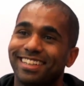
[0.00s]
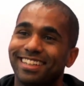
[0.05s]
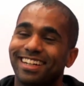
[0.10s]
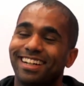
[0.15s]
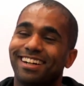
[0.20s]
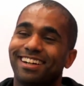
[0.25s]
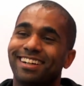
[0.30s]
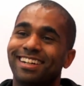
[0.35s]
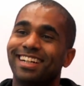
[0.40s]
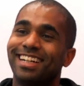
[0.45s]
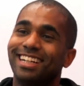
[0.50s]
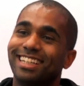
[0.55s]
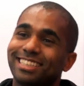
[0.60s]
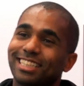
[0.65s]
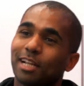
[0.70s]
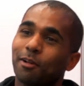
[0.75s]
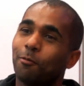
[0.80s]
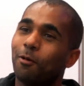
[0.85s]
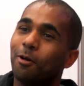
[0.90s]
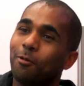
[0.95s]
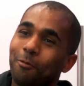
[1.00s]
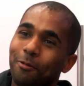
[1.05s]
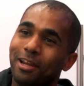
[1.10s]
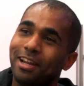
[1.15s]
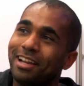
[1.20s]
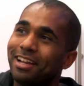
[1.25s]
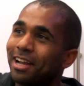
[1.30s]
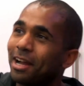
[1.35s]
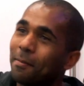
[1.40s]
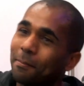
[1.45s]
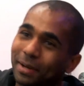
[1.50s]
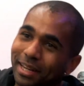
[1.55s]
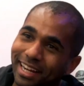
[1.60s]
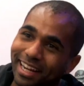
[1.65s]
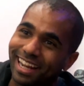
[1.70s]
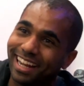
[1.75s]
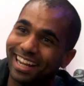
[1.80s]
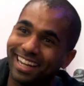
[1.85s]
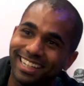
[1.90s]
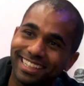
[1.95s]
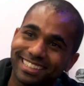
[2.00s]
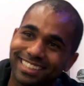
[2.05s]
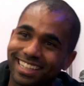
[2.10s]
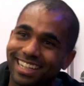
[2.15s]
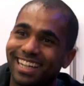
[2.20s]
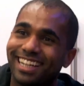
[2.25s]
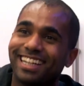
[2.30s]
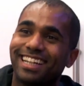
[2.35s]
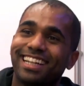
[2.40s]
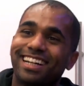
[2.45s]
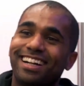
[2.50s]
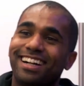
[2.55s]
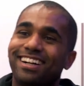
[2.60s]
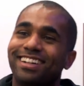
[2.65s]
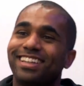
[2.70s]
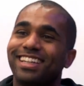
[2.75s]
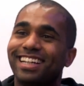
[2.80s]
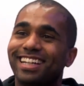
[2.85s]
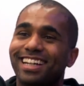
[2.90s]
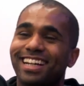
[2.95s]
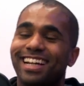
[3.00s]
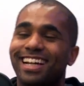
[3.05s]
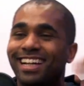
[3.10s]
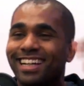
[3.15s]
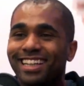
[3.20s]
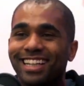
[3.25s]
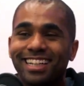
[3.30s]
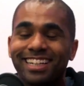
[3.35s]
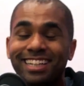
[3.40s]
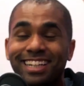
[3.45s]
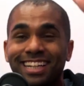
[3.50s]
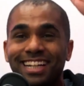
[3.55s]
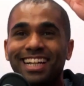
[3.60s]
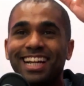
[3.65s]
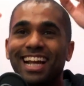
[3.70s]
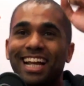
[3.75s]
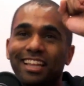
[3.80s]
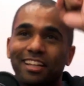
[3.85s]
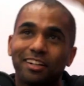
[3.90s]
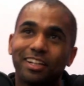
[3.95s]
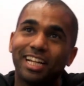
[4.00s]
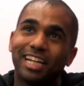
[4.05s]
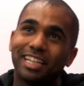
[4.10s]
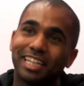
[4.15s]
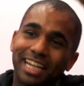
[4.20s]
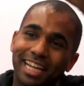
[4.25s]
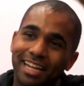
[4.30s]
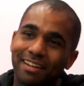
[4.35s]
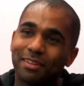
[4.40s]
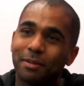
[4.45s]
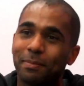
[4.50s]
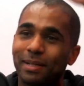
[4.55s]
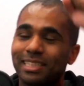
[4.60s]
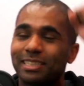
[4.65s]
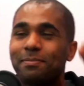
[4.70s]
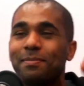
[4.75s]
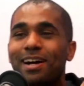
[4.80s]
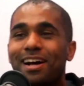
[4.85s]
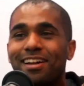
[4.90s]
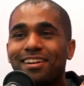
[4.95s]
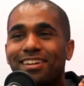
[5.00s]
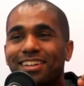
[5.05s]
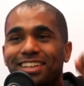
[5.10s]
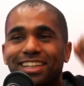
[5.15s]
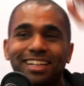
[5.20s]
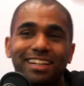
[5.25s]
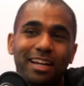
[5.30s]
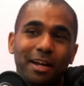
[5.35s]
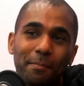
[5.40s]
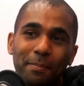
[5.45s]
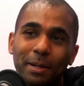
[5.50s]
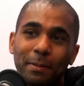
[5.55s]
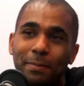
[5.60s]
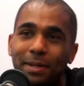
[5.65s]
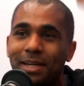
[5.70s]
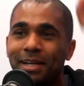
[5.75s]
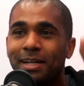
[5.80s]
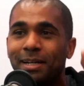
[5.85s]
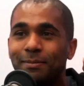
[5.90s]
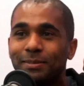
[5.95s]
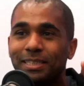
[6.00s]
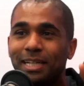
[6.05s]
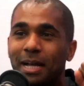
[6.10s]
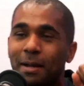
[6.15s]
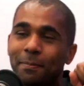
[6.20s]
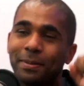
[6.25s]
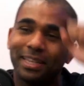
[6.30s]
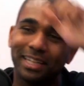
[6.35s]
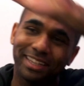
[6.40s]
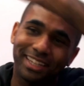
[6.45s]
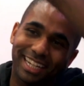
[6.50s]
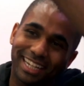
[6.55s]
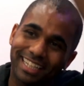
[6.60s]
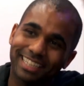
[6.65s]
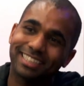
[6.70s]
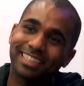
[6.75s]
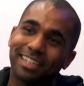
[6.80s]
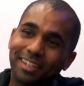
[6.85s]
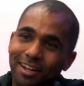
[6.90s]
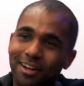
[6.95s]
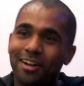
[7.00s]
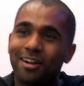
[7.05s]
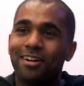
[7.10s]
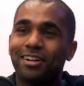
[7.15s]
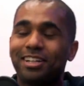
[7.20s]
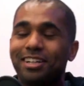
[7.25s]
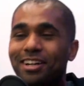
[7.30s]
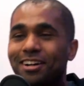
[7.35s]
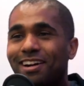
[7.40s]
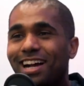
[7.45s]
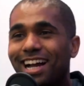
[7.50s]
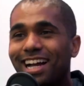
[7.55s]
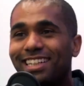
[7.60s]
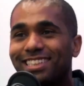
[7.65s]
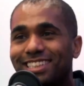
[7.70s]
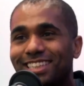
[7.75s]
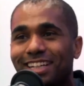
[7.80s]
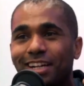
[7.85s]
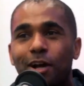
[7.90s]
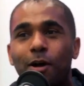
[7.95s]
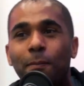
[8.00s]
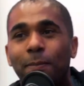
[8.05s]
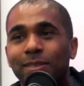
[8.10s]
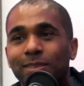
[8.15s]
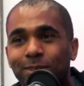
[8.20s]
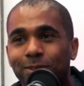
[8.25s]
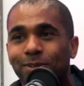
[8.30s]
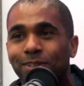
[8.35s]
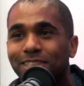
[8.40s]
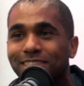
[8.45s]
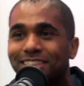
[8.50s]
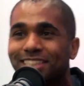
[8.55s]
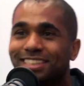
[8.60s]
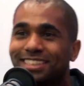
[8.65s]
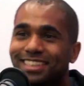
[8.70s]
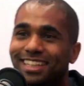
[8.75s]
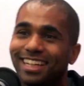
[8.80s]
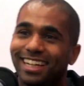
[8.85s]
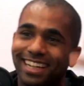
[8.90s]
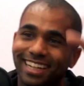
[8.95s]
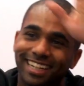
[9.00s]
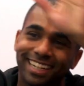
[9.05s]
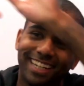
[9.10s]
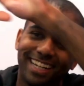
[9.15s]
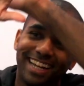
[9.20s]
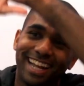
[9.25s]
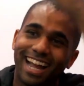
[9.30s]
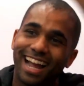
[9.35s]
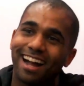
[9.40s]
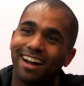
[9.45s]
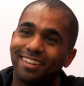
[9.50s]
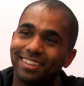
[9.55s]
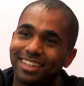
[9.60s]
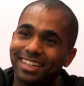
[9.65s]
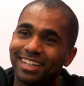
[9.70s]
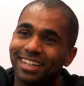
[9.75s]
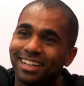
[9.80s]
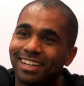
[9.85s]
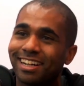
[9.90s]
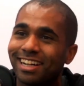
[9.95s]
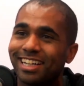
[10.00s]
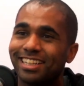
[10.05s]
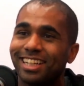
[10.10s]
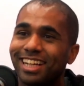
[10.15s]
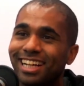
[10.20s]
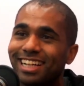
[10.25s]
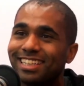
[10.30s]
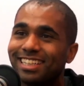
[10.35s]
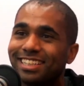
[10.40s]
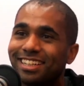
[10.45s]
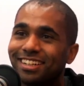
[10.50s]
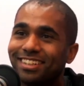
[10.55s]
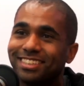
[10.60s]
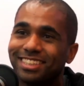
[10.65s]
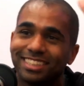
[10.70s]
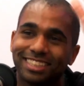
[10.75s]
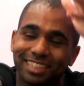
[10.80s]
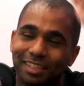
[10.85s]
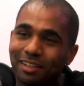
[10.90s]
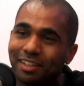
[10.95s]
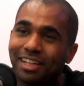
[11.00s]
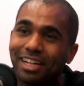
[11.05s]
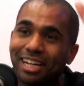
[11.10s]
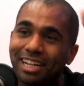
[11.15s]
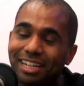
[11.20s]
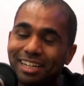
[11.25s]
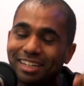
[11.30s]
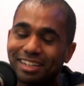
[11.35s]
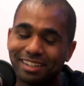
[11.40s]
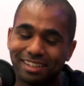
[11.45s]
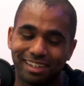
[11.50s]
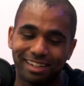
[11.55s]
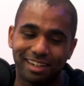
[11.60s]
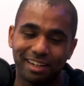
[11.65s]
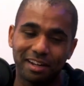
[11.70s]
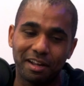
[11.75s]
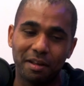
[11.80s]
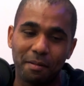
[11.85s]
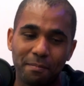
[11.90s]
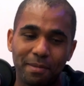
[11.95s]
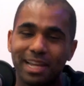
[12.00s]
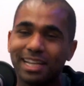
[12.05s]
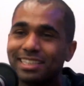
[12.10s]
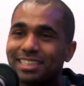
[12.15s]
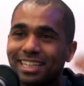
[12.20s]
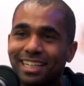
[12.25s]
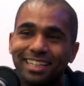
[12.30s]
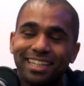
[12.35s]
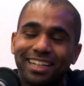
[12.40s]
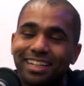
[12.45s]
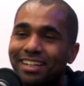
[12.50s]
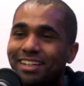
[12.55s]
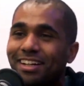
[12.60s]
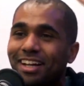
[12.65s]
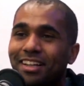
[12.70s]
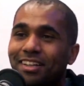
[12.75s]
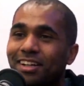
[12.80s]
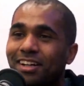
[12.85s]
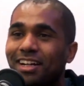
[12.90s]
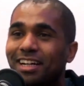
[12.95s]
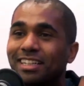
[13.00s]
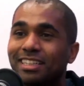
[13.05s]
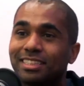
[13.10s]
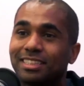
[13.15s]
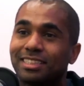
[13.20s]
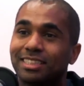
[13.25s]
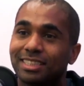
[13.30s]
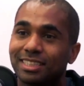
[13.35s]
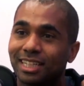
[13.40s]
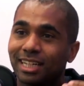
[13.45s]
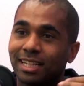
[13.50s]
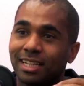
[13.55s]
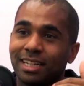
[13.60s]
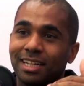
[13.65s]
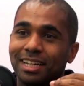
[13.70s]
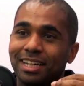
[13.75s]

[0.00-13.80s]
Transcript: It's like one week company A is like, leading, and they're like they have the best model. And then company B comes up, and then like it's like, oh, actually open source is like out there and like just like amazing. And then another, and it's just like.